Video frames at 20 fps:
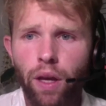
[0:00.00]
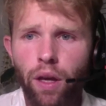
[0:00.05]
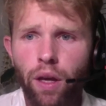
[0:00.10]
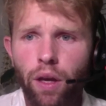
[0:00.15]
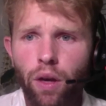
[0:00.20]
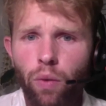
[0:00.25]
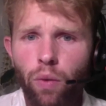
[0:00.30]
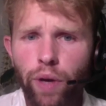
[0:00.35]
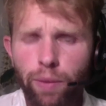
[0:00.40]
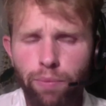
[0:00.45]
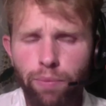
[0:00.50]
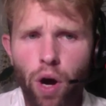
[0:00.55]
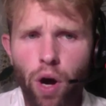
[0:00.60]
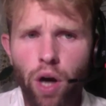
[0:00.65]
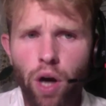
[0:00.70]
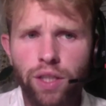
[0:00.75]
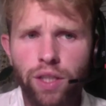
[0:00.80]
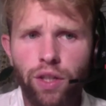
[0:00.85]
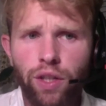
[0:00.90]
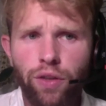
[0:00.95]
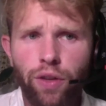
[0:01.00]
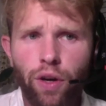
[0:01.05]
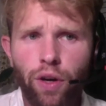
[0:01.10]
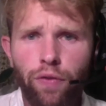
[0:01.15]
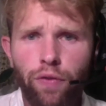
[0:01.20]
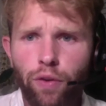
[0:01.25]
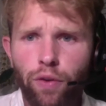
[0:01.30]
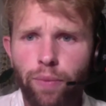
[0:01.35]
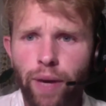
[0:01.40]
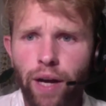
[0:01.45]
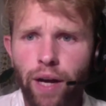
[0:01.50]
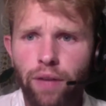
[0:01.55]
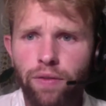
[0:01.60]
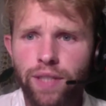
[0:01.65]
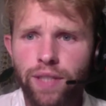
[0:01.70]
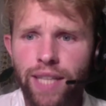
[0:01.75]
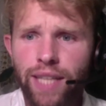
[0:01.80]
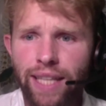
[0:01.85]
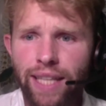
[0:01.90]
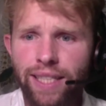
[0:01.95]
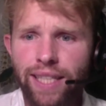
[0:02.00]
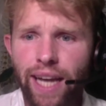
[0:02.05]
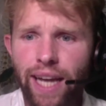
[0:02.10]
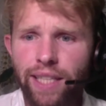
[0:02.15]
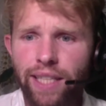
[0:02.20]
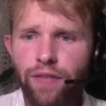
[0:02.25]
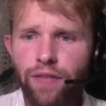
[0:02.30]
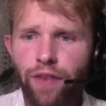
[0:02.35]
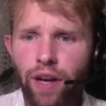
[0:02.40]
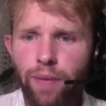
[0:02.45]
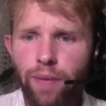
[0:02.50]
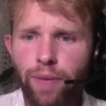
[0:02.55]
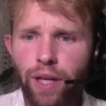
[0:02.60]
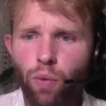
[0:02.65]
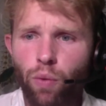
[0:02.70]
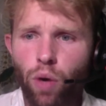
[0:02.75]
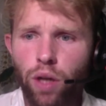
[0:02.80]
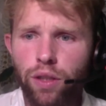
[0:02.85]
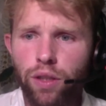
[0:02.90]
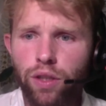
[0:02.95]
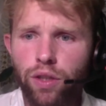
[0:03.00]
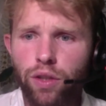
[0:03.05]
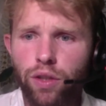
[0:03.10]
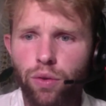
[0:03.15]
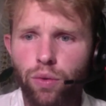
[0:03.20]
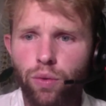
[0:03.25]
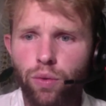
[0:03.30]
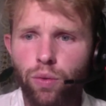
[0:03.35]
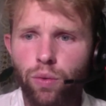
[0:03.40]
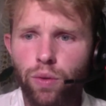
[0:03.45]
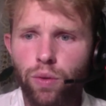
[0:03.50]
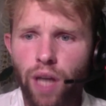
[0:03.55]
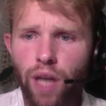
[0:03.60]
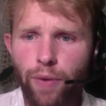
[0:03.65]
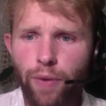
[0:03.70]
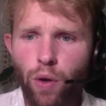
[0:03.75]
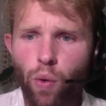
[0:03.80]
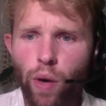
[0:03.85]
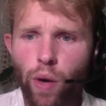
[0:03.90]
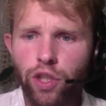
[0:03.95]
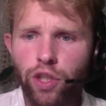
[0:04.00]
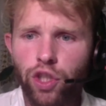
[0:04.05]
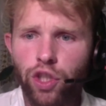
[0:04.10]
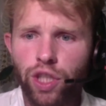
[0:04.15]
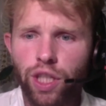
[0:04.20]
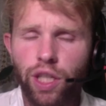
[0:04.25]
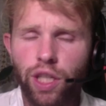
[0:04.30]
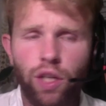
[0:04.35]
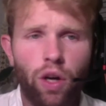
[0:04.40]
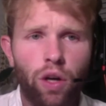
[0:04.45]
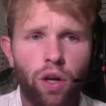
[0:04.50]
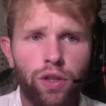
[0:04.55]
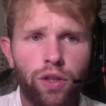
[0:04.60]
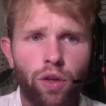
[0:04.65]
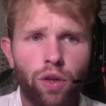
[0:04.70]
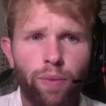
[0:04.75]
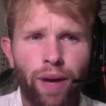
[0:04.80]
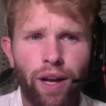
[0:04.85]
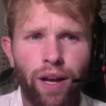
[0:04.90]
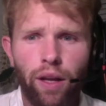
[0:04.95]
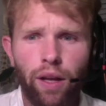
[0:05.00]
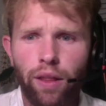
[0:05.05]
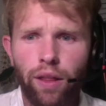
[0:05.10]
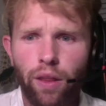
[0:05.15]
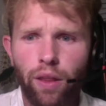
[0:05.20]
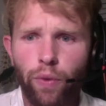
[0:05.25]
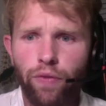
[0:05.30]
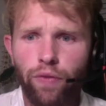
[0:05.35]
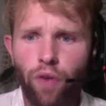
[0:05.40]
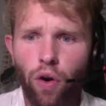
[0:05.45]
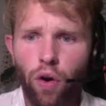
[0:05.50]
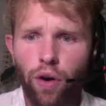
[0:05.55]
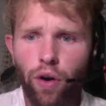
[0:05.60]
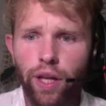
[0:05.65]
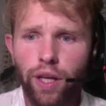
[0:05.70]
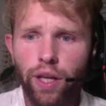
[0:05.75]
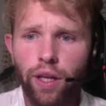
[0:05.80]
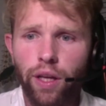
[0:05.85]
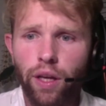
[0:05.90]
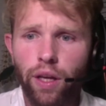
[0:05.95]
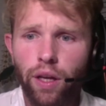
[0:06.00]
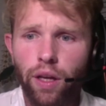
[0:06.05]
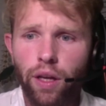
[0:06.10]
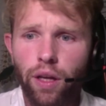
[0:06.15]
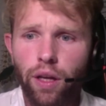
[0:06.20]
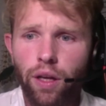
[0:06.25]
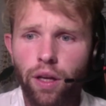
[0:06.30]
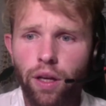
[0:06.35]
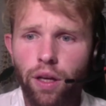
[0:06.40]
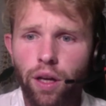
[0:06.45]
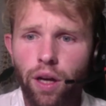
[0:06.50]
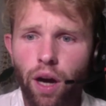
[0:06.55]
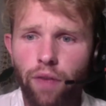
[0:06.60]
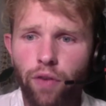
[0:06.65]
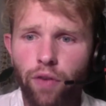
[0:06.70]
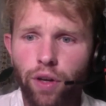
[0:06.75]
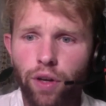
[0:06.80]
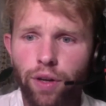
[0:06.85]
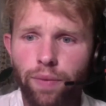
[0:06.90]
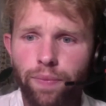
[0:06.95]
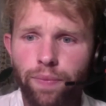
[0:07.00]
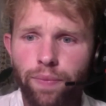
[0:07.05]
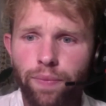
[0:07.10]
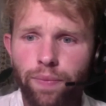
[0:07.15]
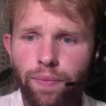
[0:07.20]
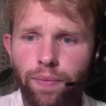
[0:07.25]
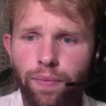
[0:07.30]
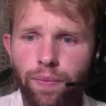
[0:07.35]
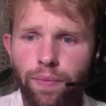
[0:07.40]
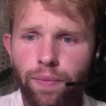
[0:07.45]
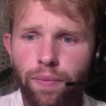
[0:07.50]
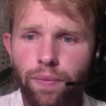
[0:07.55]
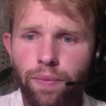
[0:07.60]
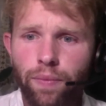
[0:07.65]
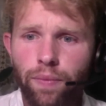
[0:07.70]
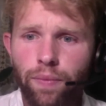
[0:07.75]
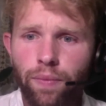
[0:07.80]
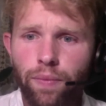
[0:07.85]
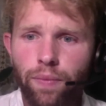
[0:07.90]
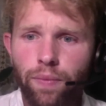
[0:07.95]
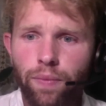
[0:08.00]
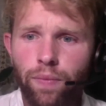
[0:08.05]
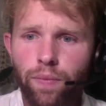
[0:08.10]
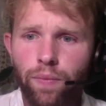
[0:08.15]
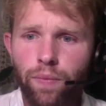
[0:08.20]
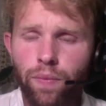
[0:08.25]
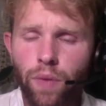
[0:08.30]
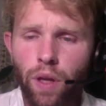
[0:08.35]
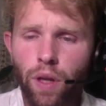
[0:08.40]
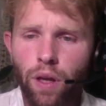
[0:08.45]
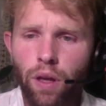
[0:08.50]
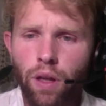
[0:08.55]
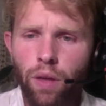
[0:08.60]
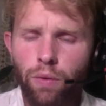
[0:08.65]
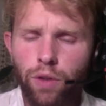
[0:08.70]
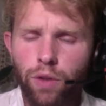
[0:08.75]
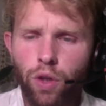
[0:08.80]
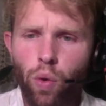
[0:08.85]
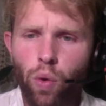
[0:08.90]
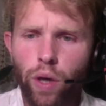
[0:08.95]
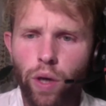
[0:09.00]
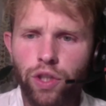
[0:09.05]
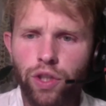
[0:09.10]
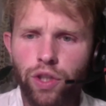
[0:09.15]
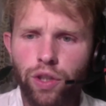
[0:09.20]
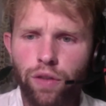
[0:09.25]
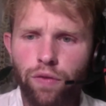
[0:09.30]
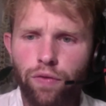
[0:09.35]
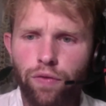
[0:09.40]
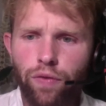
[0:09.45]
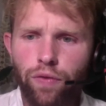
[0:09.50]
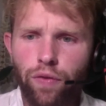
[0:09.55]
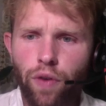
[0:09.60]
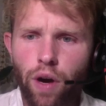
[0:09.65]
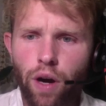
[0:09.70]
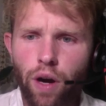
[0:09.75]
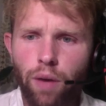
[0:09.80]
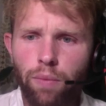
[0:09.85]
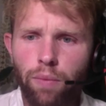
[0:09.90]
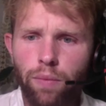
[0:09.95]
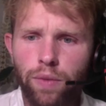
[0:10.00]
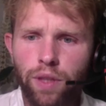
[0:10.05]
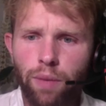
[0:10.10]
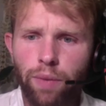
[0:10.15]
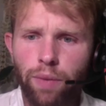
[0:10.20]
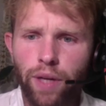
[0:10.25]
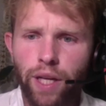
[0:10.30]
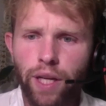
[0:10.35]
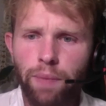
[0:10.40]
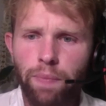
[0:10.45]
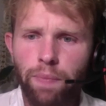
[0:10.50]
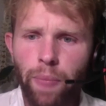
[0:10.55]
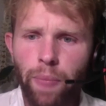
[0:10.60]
We can pause here, though, for about 10 seconds if anybody wants to type a question in also about anything that we've already covered. There was a question from somebody.